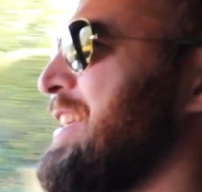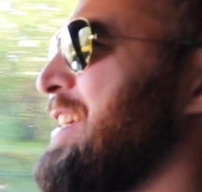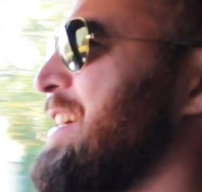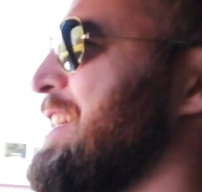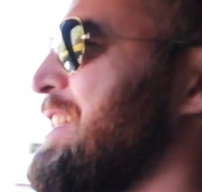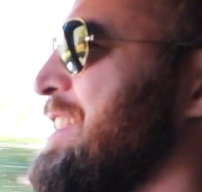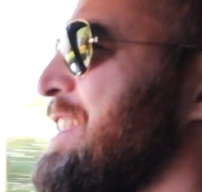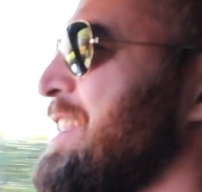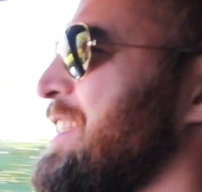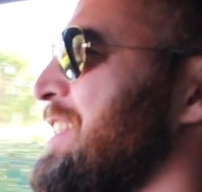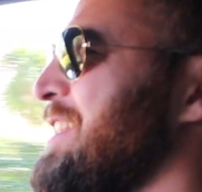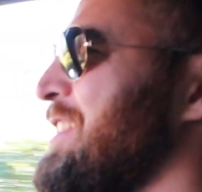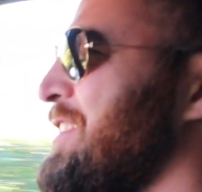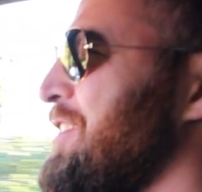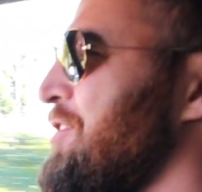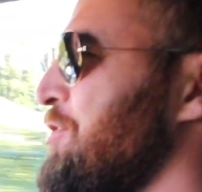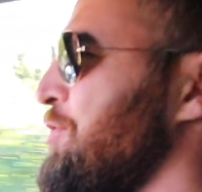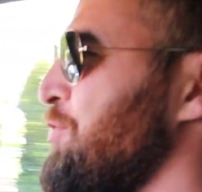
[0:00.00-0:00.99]
Yes, this
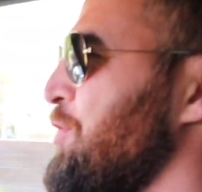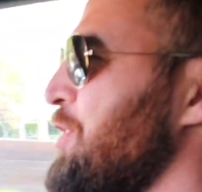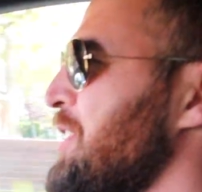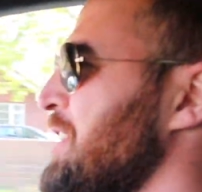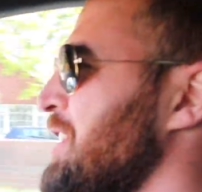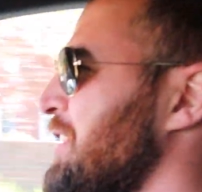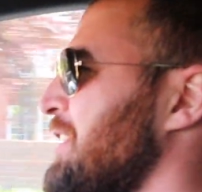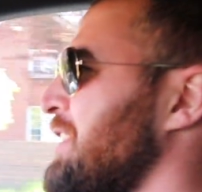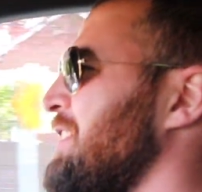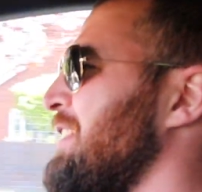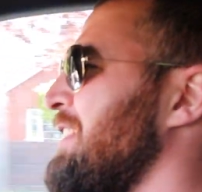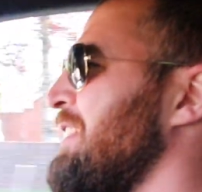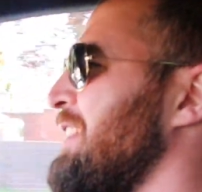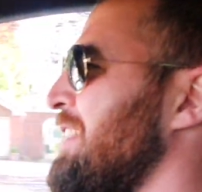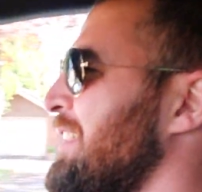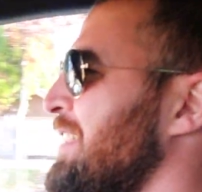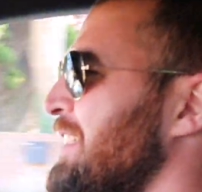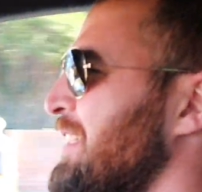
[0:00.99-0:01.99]
is unreal.
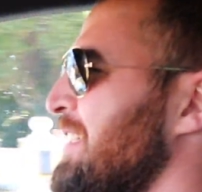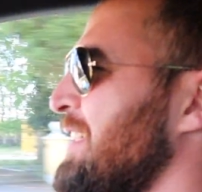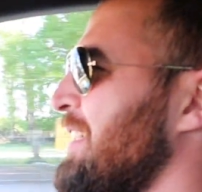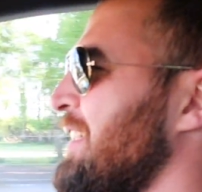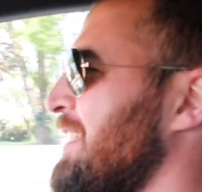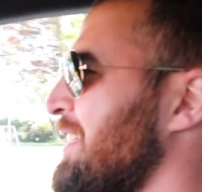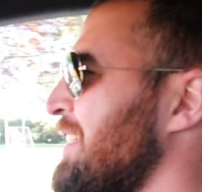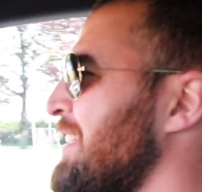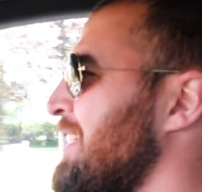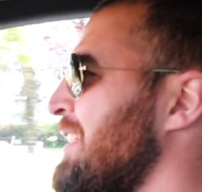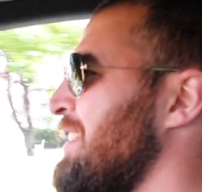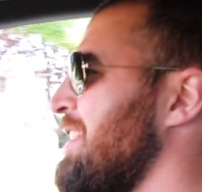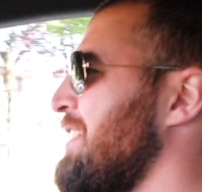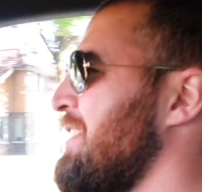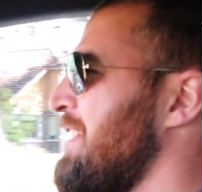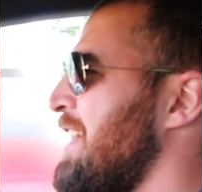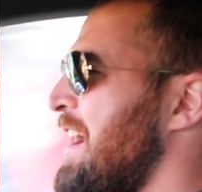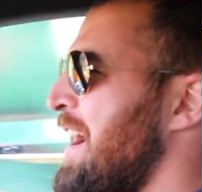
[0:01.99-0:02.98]
This
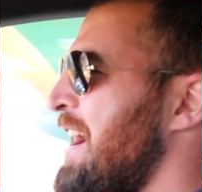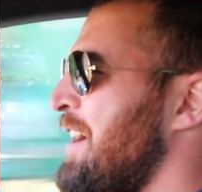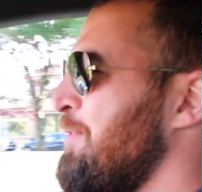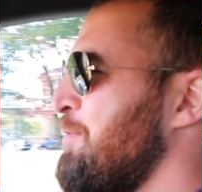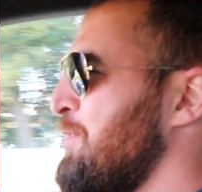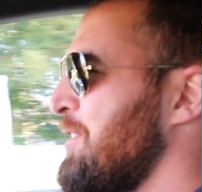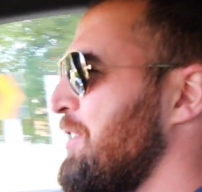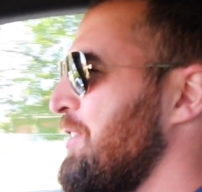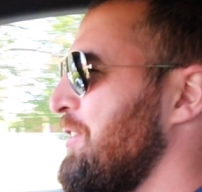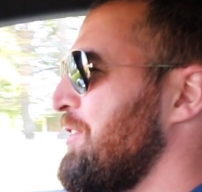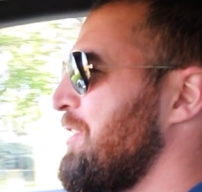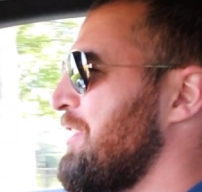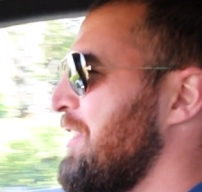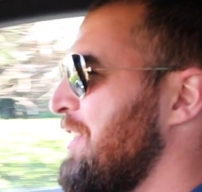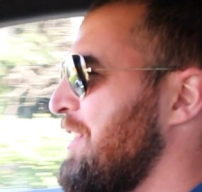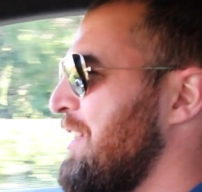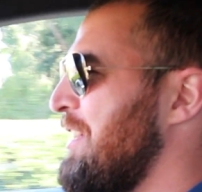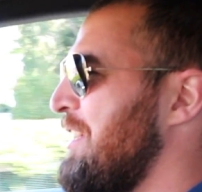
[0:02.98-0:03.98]
is
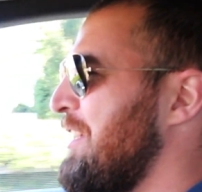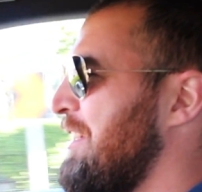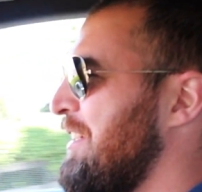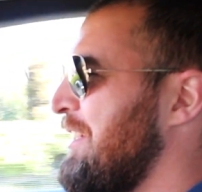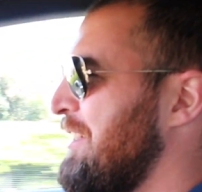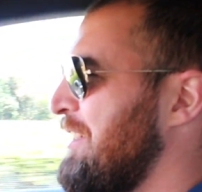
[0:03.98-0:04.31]
absolutely